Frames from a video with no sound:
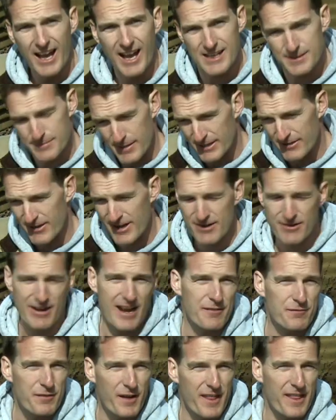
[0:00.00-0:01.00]
As my great
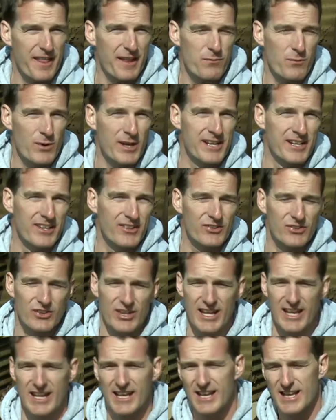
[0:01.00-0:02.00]
grandfather then witnessed,
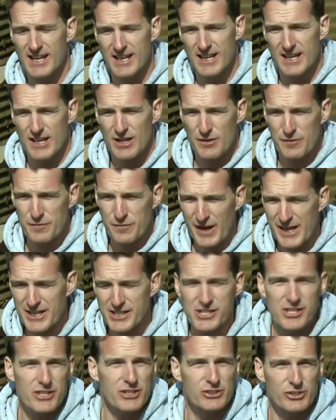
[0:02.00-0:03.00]
the
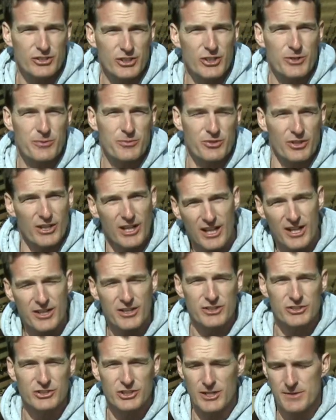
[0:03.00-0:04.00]
French troops, the
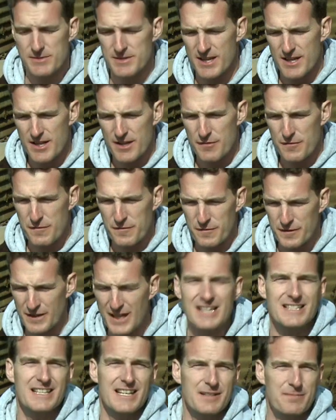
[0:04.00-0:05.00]
colonial troops,
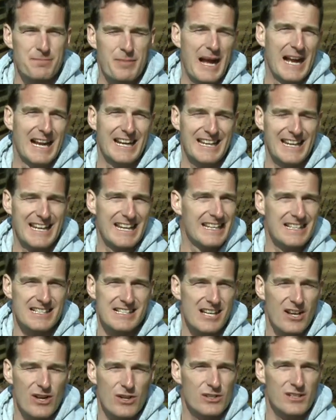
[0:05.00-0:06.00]
flooded back in
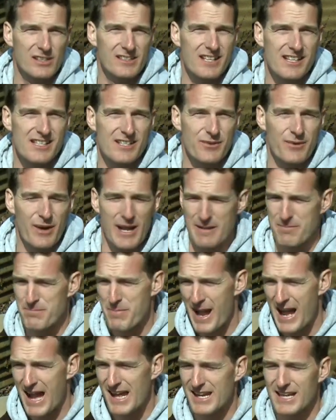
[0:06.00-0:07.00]
total disarray,
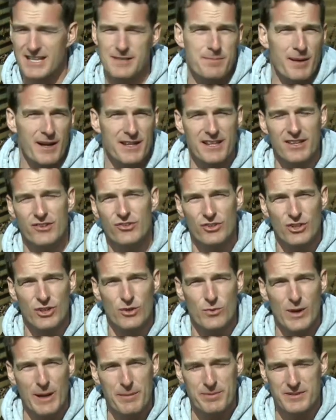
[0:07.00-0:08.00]
panicked by this
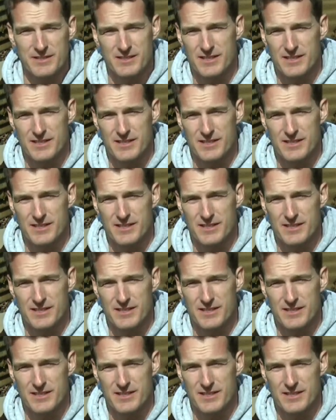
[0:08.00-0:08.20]
new weapon